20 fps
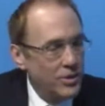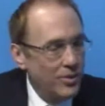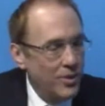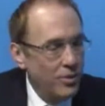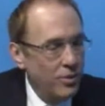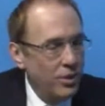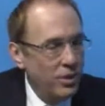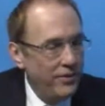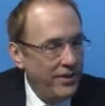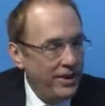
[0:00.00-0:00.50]
so we
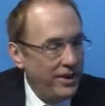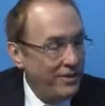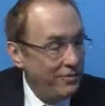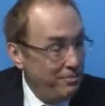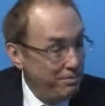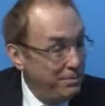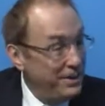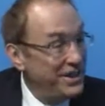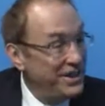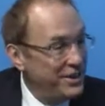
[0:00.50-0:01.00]
would have had to
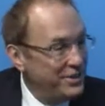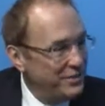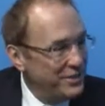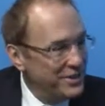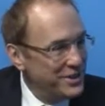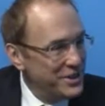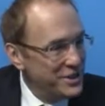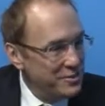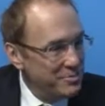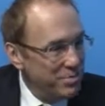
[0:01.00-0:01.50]
have big
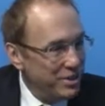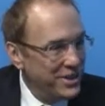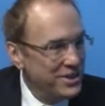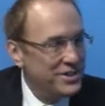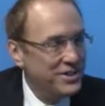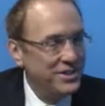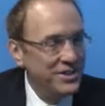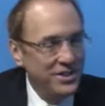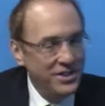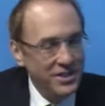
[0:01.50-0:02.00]
differences
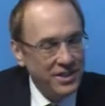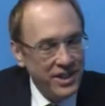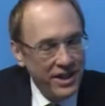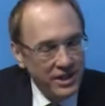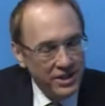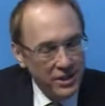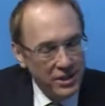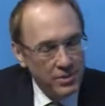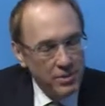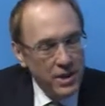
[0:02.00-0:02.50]
present to
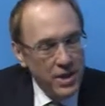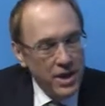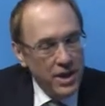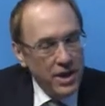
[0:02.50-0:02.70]
detect them.